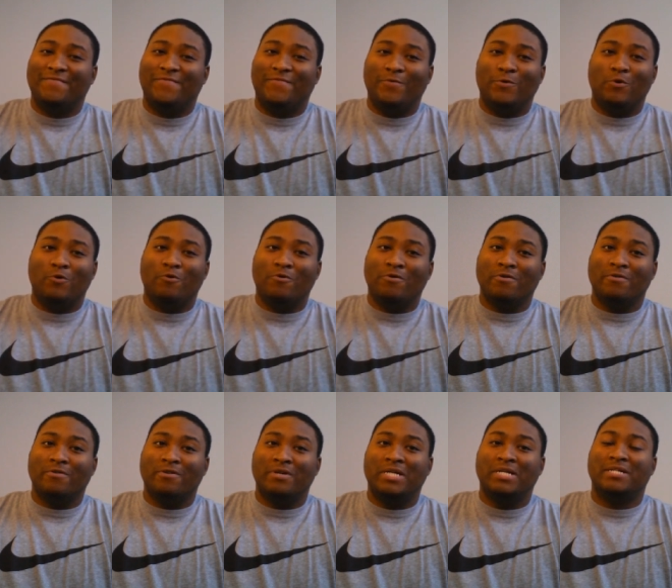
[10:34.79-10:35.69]

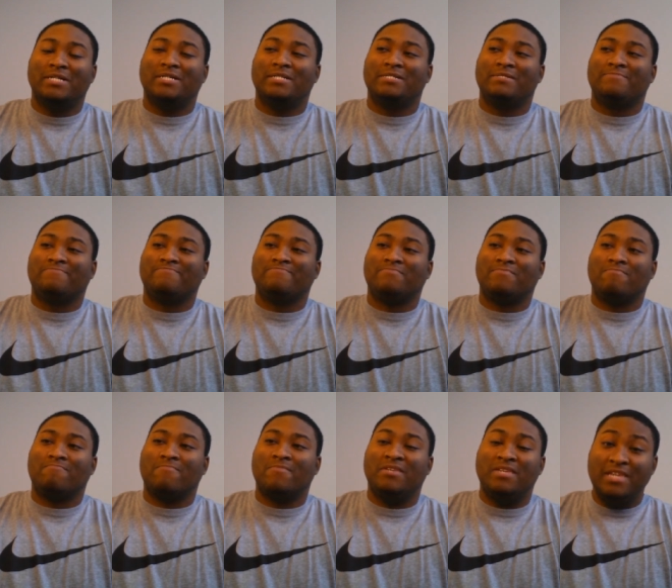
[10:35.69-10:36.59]
for
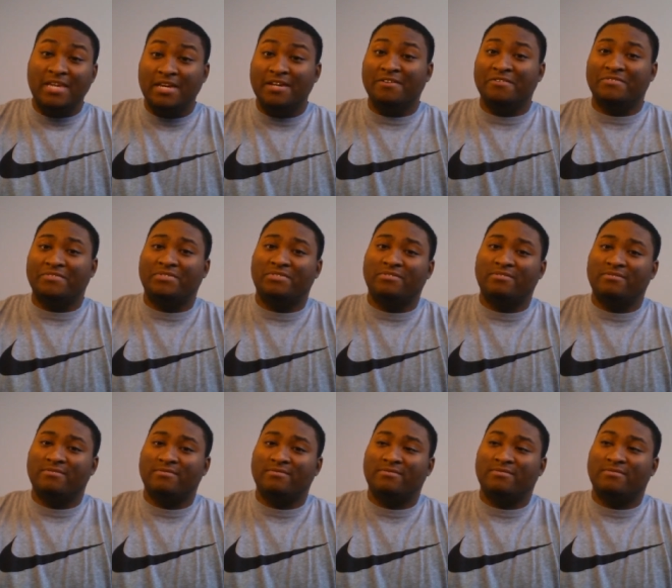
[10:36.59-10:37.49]
years.